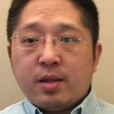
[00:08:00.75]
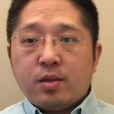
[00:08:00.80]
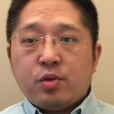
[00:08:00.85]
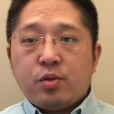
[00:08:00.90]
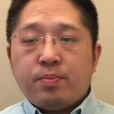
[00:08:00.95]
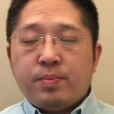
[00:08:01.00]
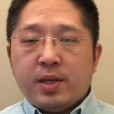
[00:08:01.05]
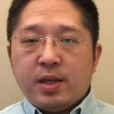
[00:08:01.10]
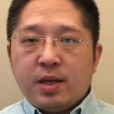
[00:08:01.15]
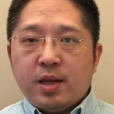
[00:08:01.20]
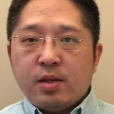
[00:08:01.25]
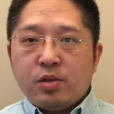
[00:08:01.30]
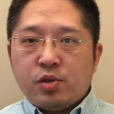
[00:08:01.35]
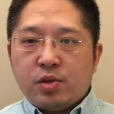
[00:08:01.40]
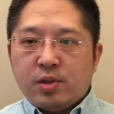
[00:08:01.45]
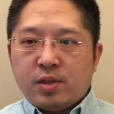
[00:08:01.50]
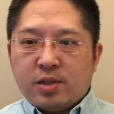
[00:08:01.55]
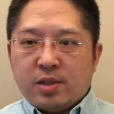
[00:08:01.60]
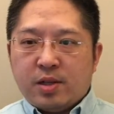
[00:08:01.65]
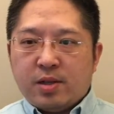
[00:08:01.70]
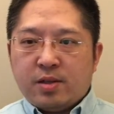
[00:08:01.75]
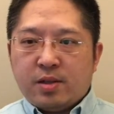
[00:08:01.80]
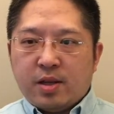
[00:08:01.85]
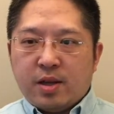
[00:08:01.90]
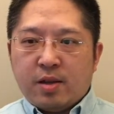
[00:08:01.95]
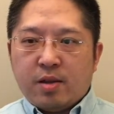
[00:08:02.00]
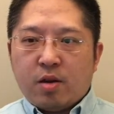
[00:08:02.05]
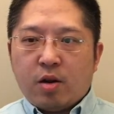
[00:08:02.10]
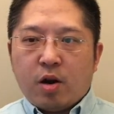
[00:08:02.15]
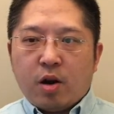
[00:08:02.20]
to be interested
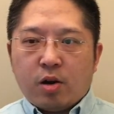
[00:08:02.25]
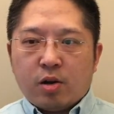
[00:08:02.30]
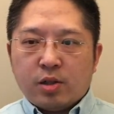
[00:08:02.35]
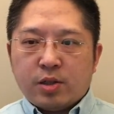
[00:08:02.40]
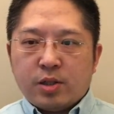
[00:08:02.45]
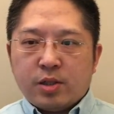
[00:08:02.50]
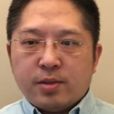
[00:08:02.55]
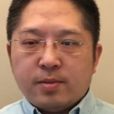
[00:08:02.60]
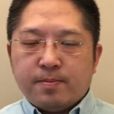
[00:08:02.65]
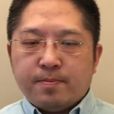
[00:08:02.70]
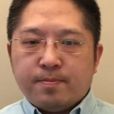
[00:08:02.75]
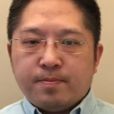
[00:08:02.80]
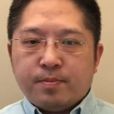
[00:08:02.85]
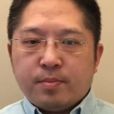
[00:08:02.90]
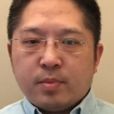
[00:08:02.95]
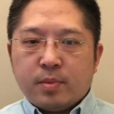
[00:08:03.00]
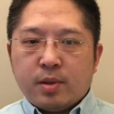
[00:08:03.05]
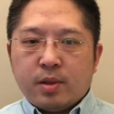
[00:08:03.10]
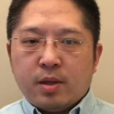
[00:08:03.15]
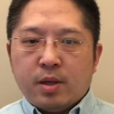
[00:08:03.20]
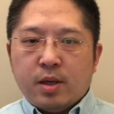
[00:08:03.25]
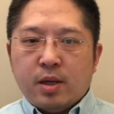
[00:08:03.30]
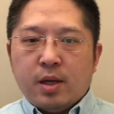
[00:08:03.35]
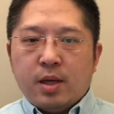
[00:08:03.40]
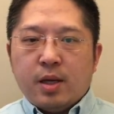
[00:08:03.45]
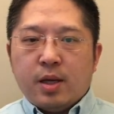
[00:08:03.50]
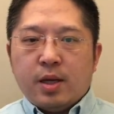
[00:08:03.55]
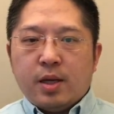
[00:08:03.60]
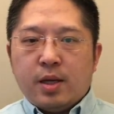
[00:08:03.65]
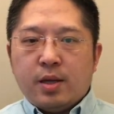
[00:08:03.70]
in art.
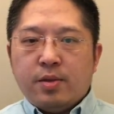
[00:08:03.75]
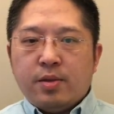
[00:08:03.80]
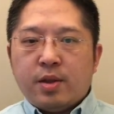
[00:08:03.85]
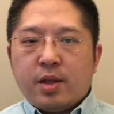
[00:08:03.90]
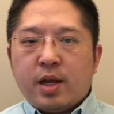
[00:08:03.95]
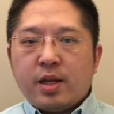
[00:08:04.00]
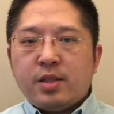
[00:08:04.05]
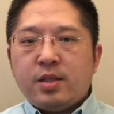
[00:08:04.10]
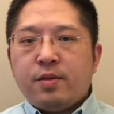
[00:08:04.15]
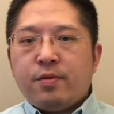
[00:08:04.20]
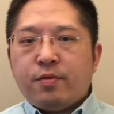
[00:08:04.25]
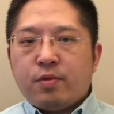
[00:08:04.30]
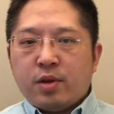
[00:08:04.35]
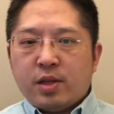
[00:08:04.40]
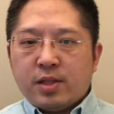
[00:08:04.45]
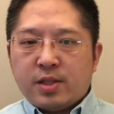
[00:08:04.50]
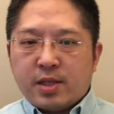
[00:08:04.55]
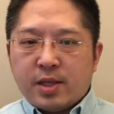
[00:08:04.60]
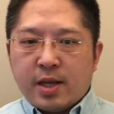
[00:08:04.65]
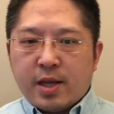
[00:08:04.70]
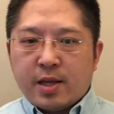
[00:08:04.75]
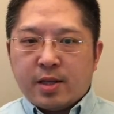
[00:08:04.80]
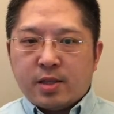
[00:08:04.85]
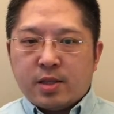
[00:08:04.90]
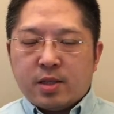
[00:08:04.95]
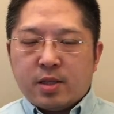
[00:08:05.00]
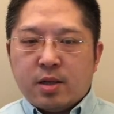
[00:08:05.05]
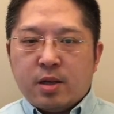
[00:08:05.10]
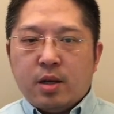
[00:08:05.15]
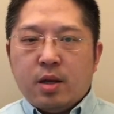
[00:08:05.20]
In
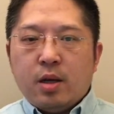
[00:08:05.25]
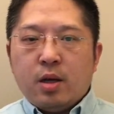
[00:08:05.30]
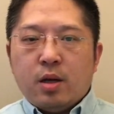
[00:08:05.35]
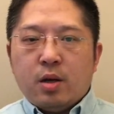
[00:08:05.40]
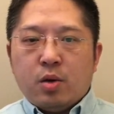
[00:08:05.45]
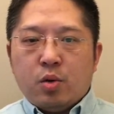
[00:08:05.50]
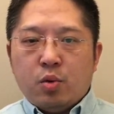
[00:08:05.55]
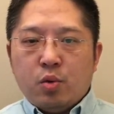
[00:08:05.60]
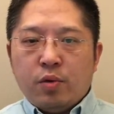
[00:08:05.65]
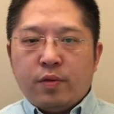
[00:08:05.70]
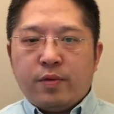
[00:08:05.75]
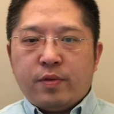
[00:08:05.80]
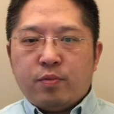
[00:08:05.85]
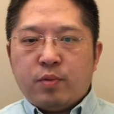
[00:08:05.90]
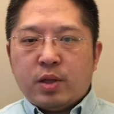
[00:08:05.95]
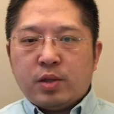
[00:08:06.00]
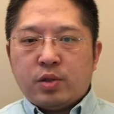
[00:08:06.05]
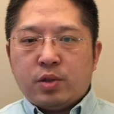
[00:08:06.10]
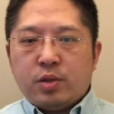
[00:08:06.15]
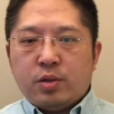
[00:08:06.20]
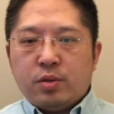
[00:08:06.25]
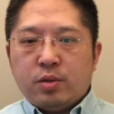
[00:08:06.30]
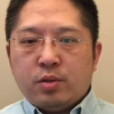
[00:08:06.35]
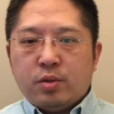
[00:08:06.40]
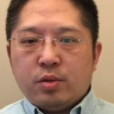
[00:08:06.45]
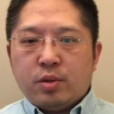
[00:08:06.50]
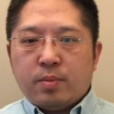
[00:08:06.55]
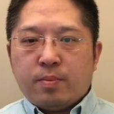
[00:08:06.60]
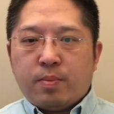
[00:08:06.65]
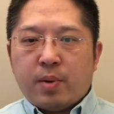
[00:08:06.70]
1946, Ruth went to
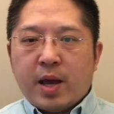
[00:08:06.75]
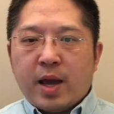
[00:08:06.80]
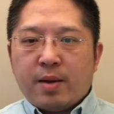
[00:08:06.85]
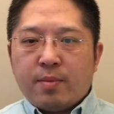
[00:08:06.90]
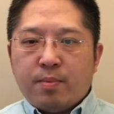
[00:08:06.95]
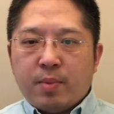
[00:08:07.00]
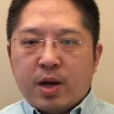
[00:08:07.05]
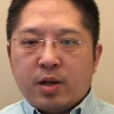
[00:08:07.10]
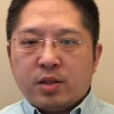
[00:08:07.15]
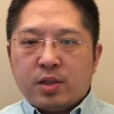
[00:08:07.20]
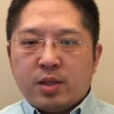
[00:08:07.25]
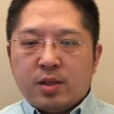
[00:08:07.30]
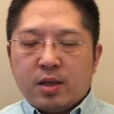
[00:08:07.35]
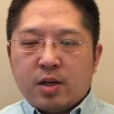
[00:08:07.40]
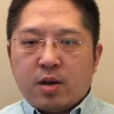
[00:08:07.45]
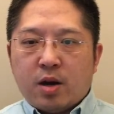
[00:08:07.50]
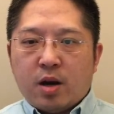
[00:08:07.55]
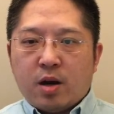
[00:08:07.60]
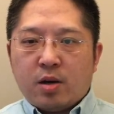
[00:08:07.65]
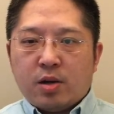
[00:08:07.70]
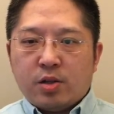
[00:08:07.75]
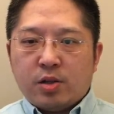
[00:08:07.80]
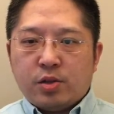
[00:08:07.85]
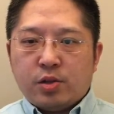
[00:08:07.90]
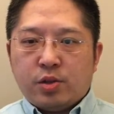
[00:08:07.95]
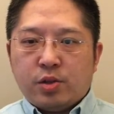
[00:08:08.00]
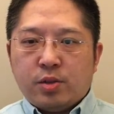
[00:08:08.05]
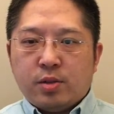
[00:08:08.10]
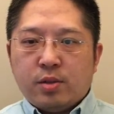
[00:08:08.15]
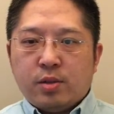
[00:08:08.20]
the Black Mountain
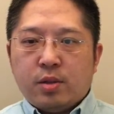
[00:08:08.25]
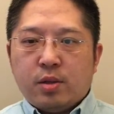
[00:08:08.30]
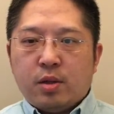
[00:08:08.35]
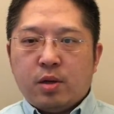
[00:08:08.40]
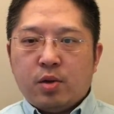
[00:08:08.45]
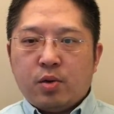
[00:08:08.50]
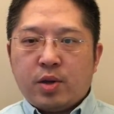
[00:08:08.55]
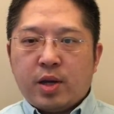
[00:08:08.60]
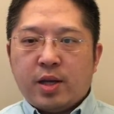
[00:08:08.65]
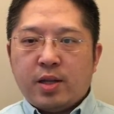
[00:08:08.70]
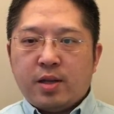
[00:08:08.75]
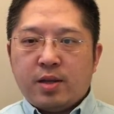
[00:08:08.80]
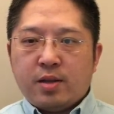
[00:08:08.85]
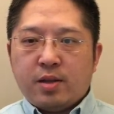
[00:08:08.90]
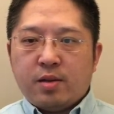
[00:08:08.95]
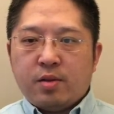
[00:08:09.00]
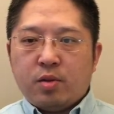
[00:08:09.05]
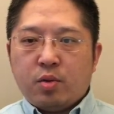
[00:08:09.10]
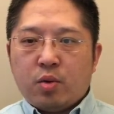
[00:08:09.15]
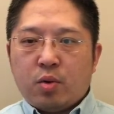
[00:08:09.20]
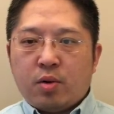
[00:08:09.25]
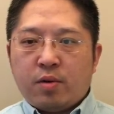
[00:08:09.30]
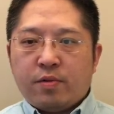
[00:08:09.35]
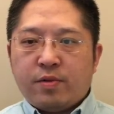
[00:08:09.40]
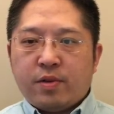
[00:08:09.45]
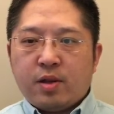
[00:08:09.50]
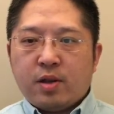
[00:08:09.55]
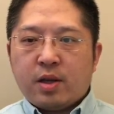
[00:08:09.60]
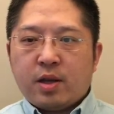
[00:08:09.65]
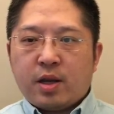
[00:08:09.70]
College, located in
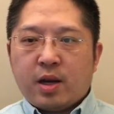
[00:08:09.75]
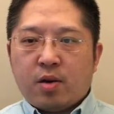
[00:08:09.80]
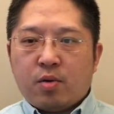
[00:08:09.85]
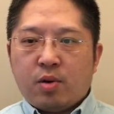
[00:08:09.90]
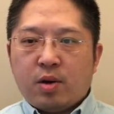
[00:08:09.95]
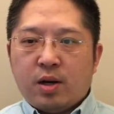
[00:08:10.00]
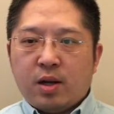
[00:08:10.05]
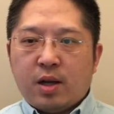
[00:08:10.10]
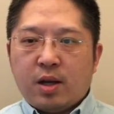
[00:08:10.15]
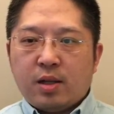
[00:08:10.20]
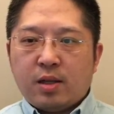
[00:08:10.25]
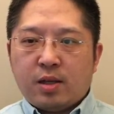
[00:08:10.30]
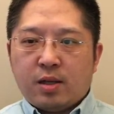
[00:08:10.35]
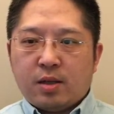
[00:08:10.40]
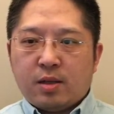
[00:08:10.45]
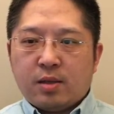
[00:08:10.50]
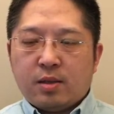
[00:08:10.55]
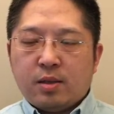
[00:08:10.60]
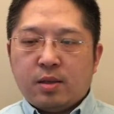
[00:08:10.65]
North Carolina.